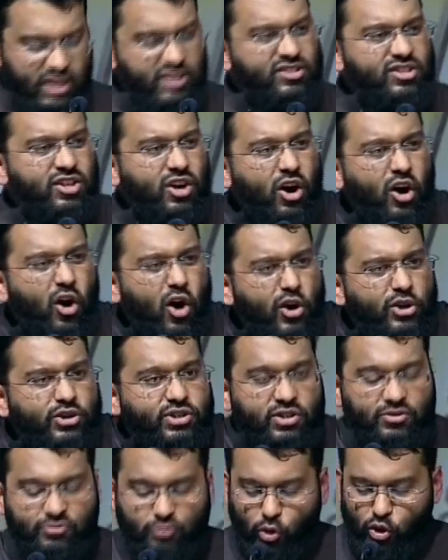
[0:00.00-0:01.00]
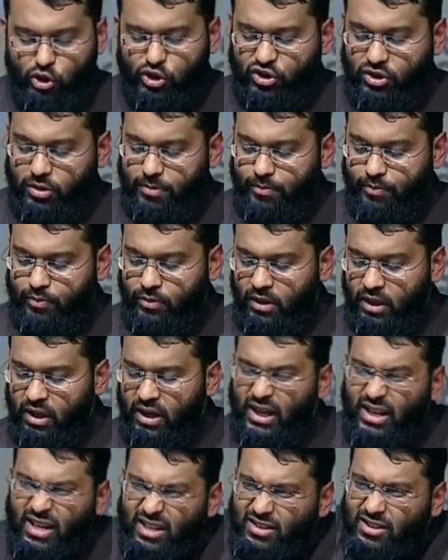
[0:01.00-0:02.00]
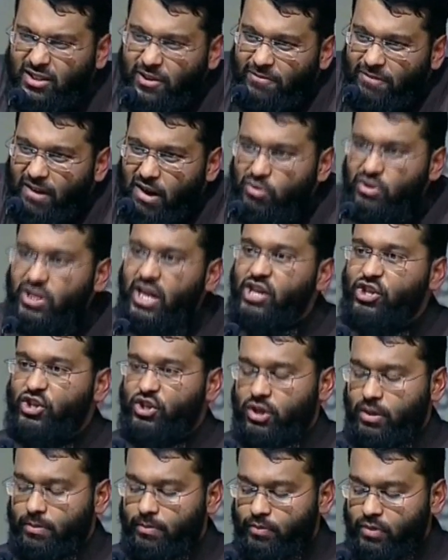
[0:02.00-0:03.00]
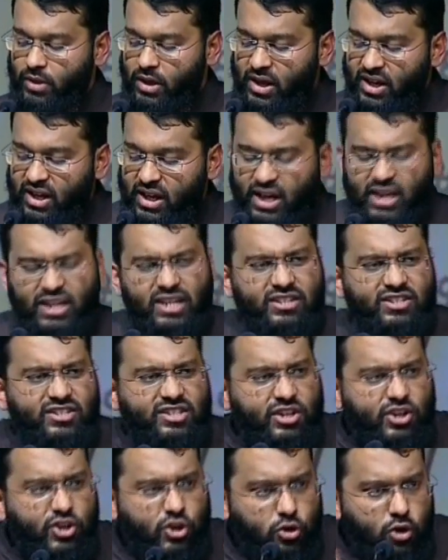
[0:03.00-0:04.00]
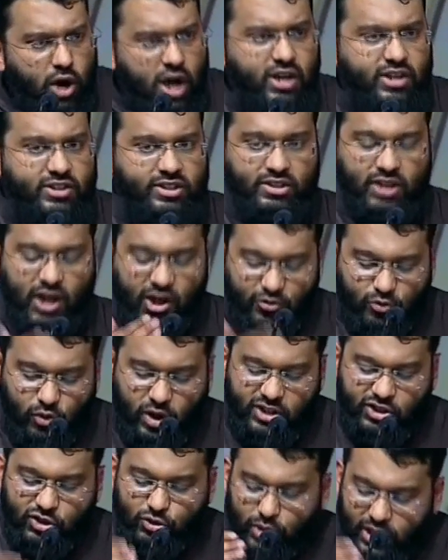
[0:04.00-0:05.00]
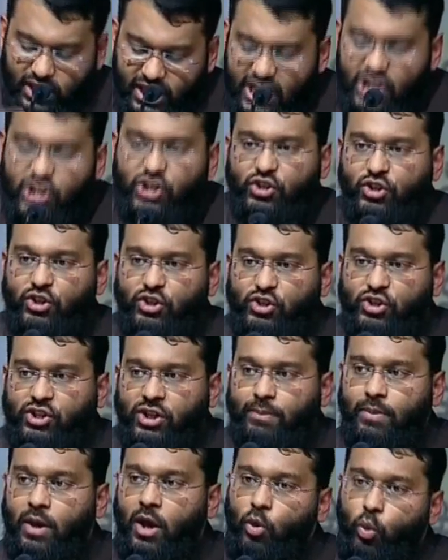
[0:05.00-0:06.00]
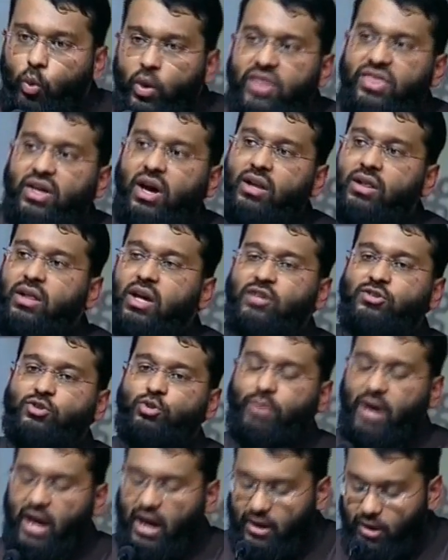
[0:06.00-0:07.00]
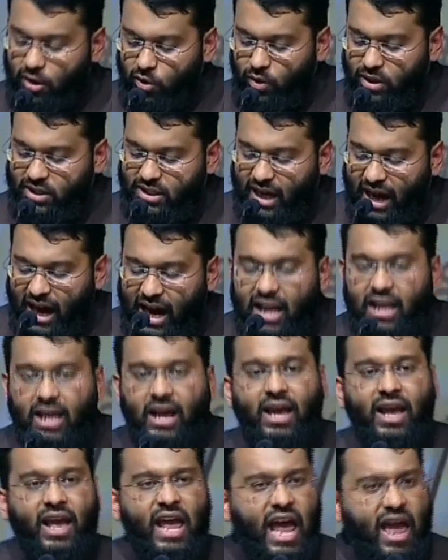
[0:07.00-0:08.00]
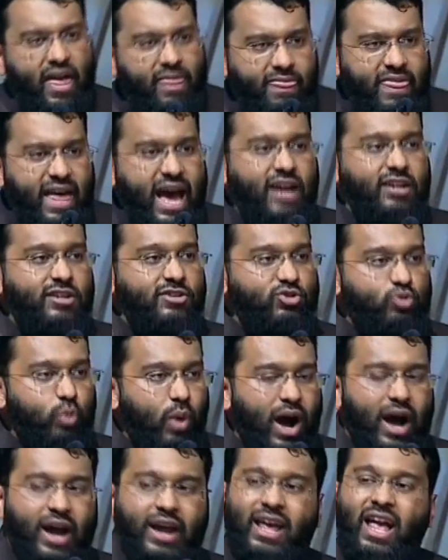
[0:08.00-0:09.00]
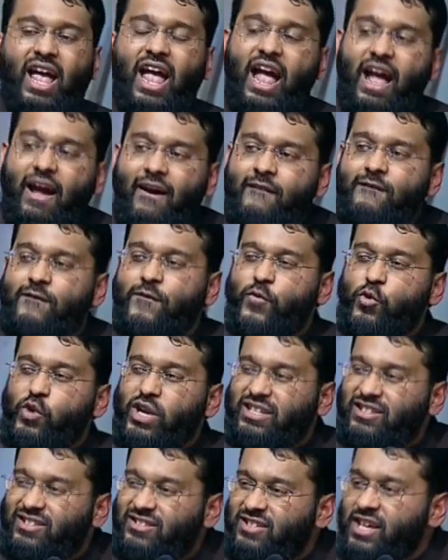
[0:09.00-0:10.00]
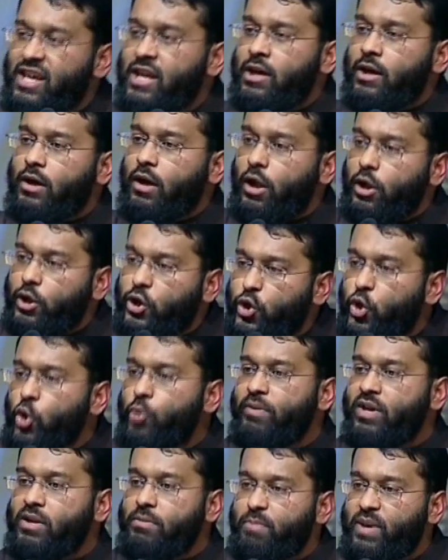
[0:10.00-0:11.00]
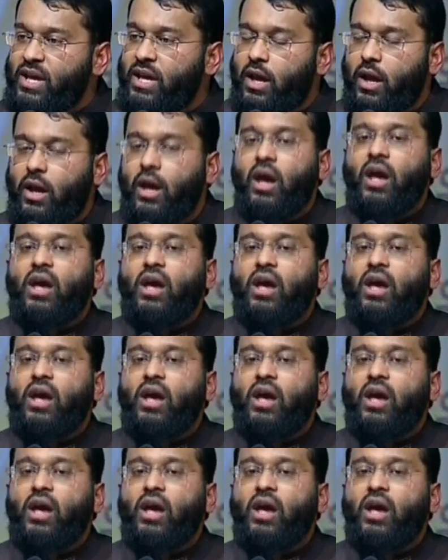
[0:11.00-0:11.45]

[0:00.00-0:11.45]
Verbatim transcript: is the heart of worship. It is the foundation. It is the crux of one's relationship with Allah subhanahu wa ta'ala. And that is why every single human being,